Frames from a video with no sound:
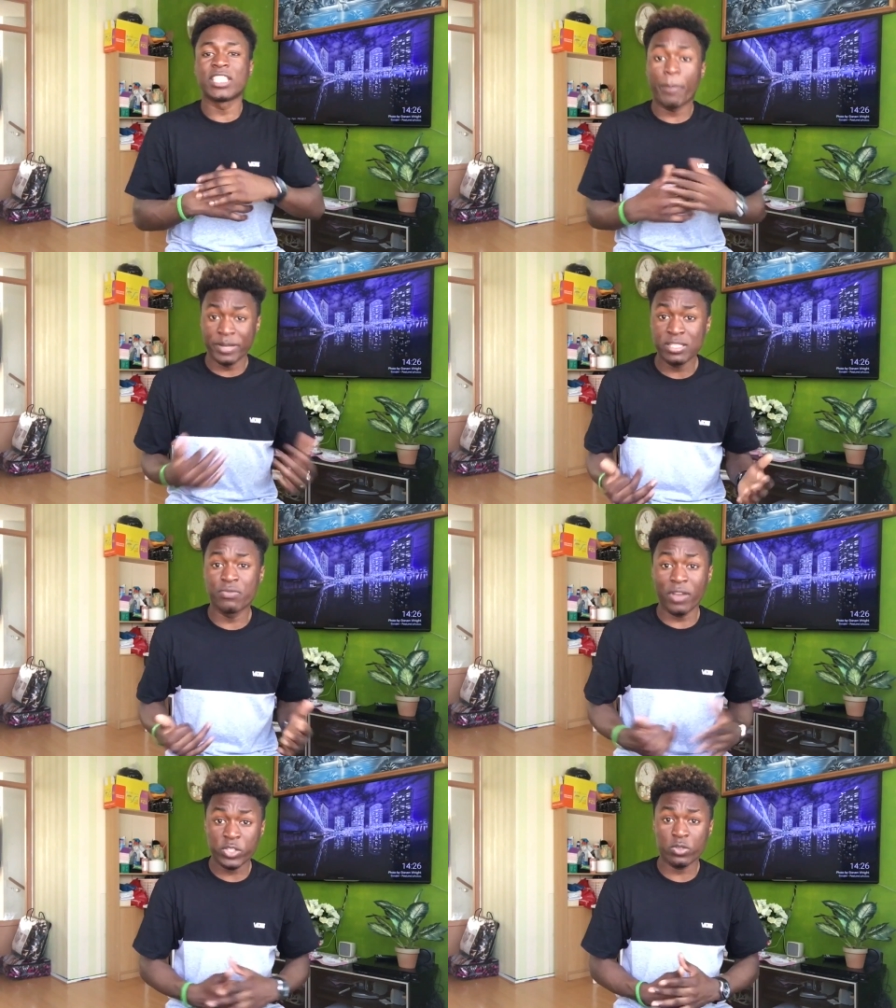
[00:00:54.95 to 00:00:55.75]

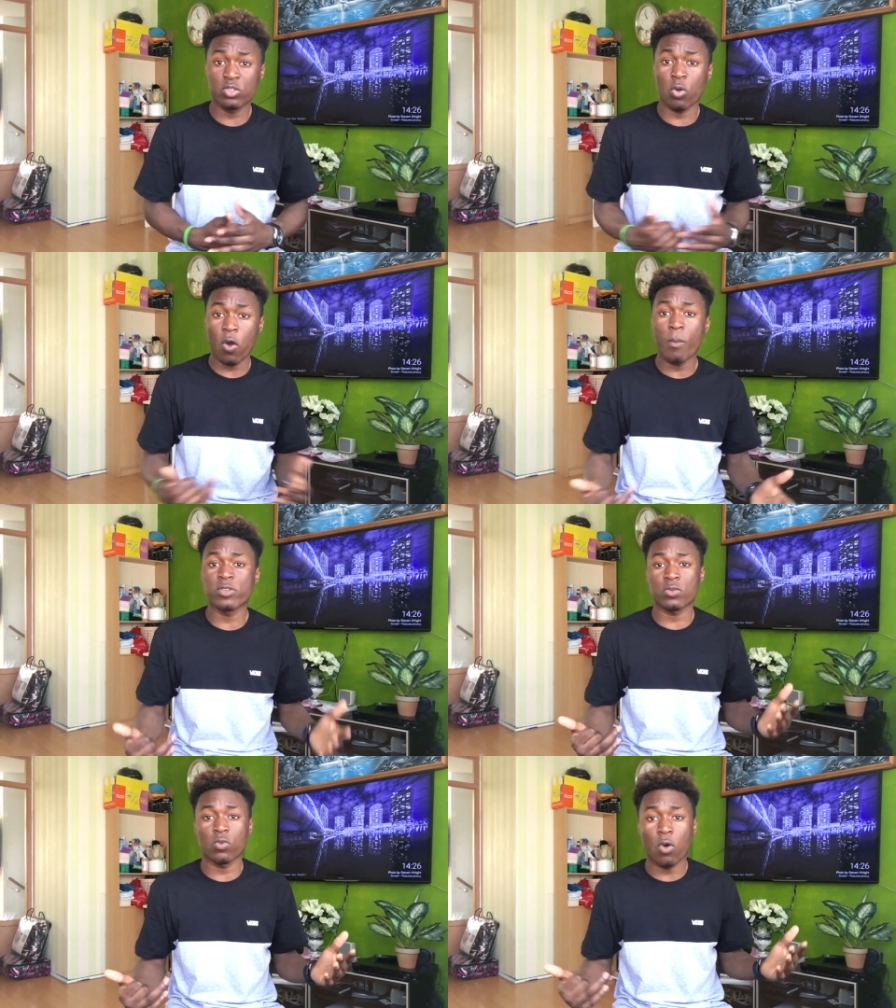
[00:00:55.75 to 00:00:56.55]
Japanese versions to
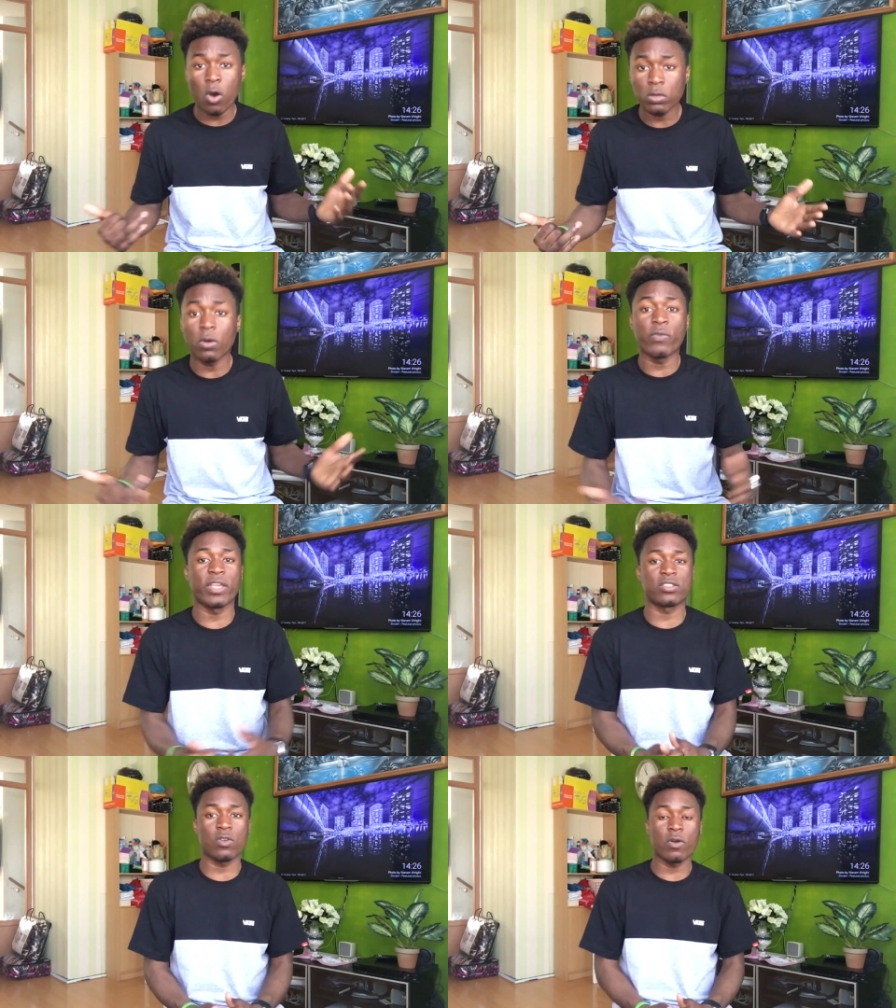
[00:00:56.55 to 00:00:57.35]
almost all of
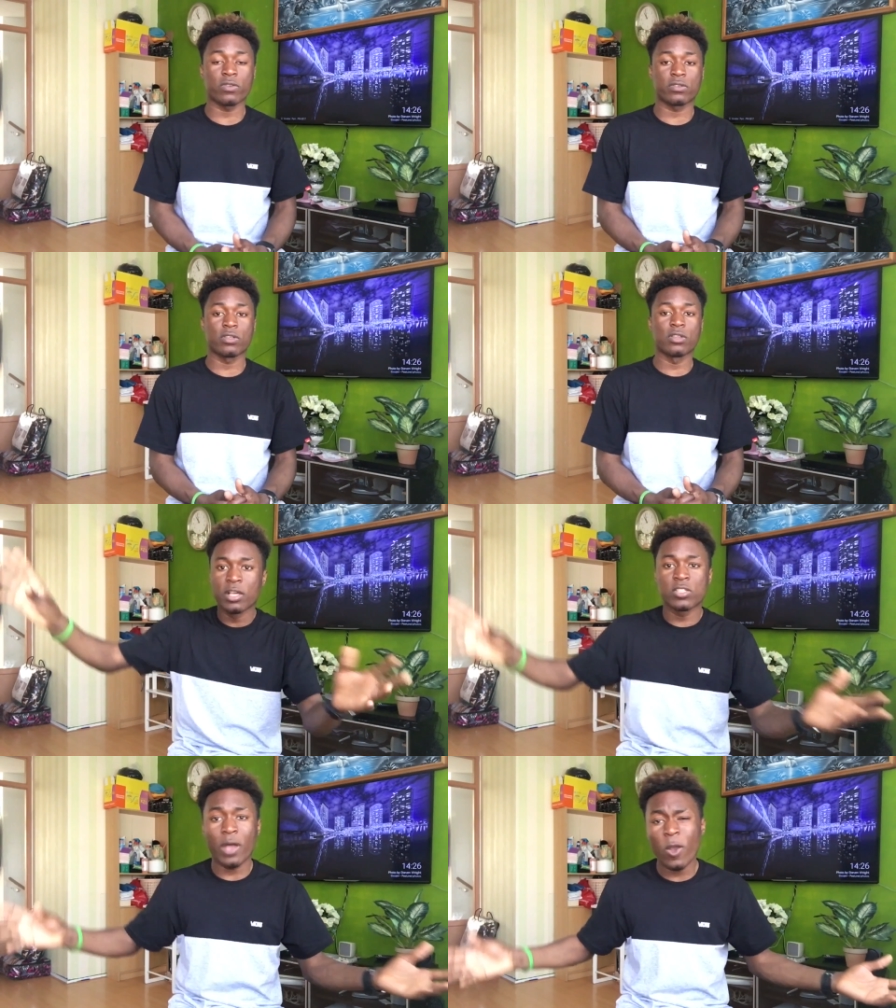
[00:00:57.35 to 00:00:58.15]
their songs
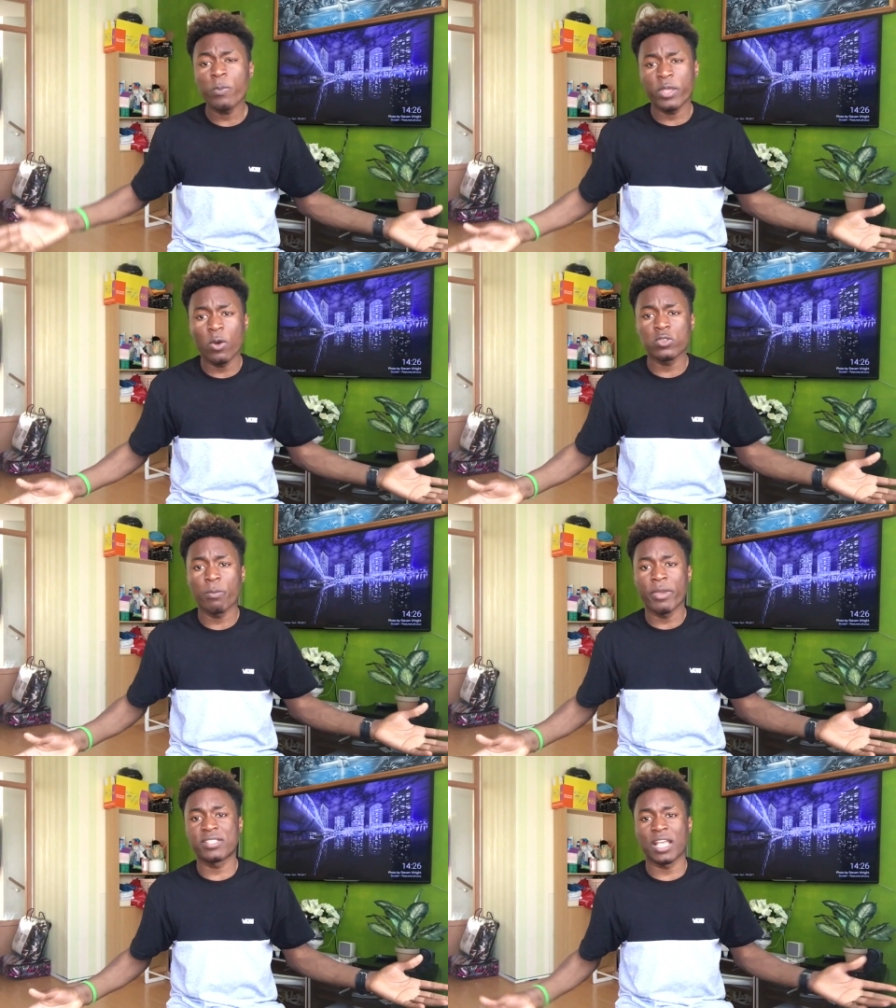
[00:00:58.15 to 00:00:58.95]
so I hope they
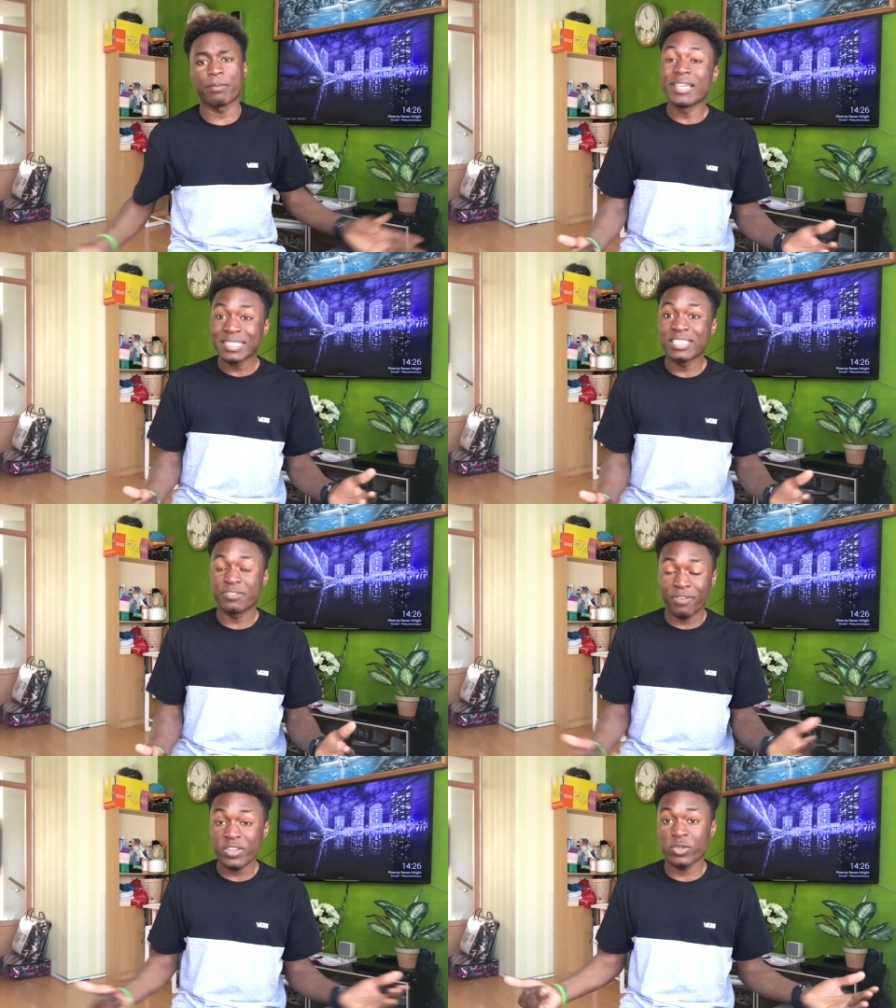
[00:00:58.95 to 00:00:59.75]
also make some
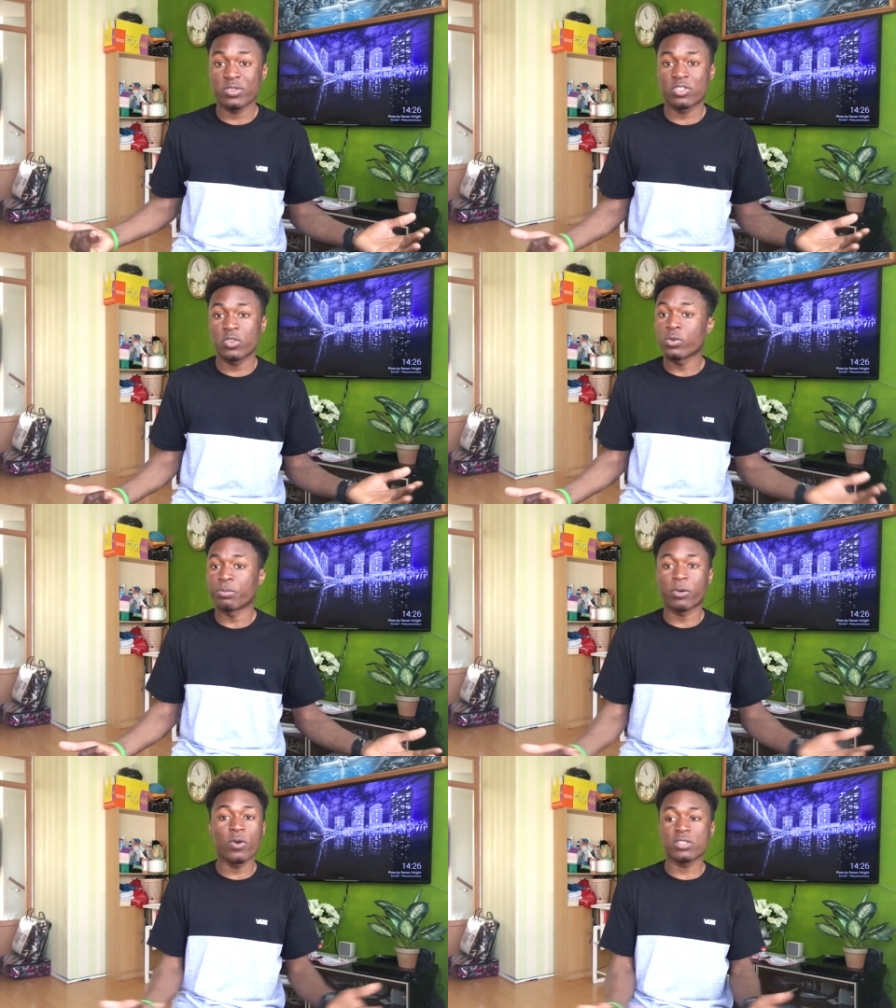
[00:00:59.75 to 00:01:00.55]
English versions
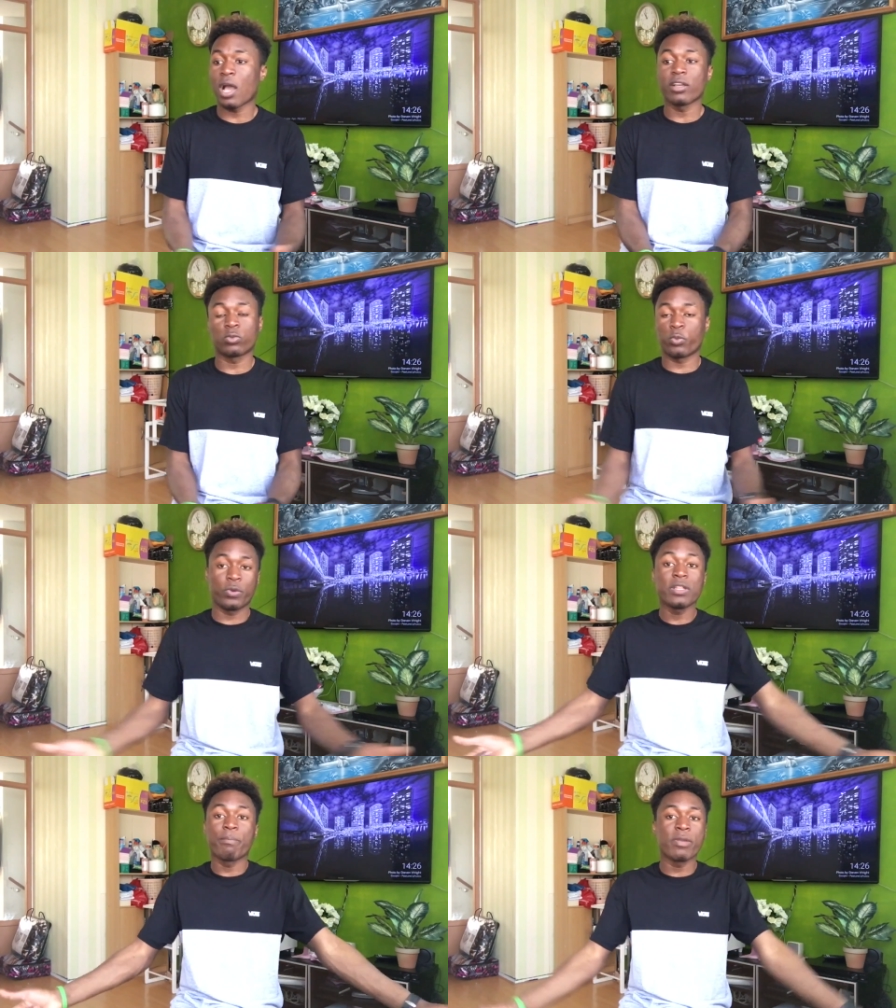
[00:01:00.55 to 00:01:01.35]
soon because uh, it will
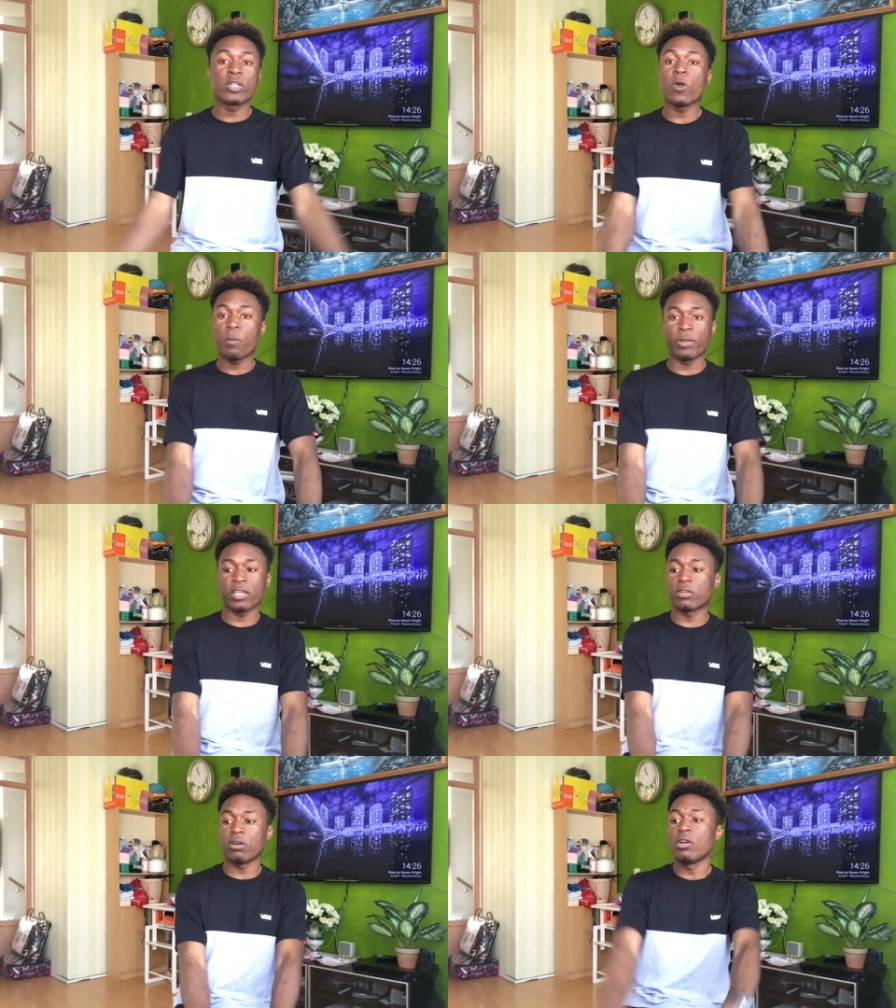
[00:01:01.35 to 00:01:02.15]
really be dope
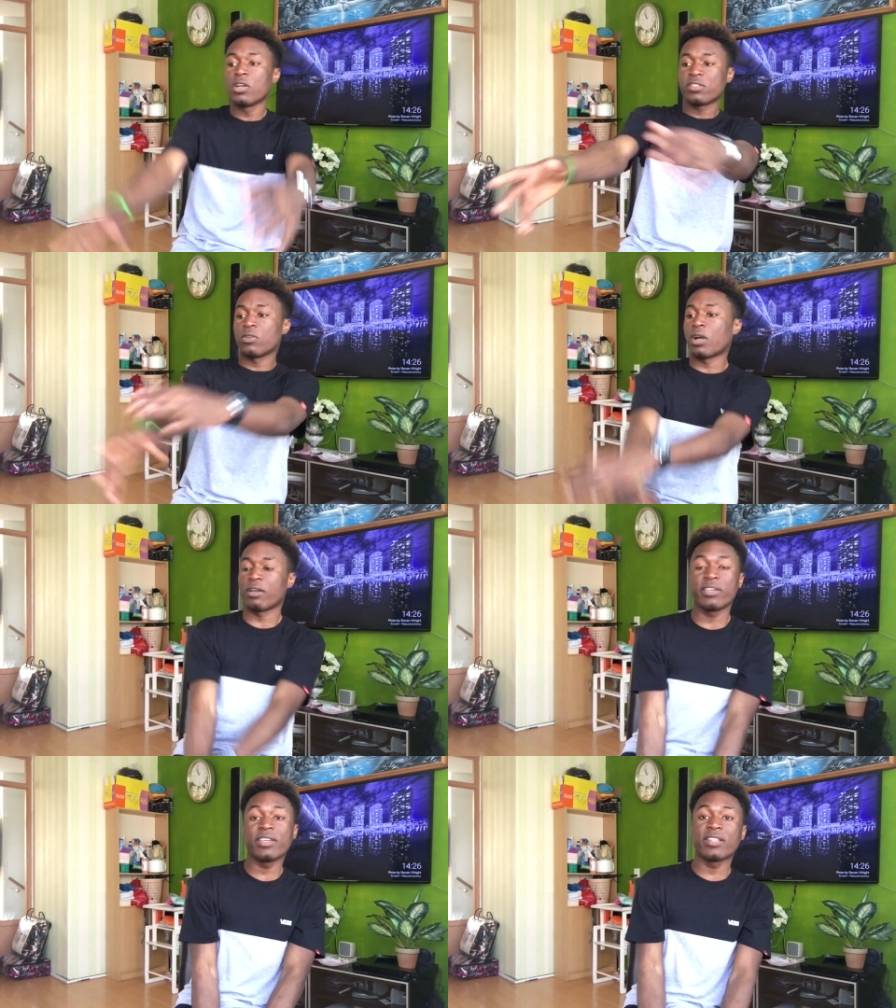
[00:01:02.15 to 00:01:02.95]
like you know uh,
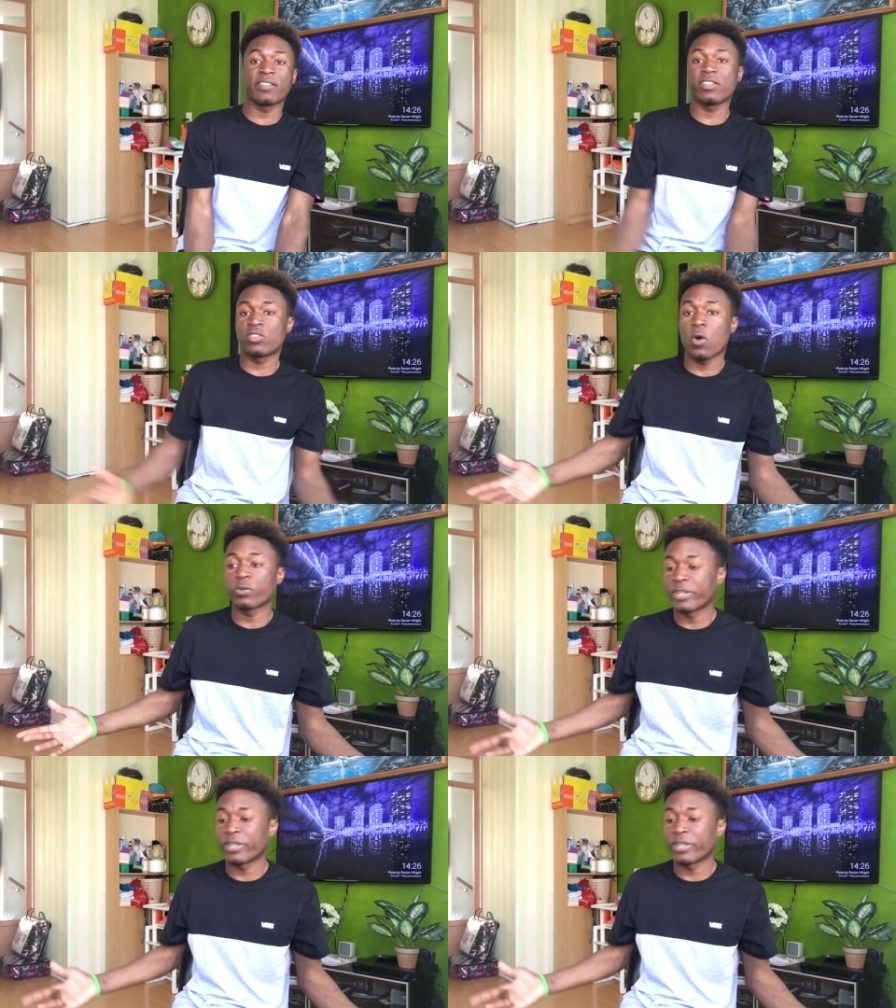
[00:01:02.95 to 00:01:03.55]
hearing this song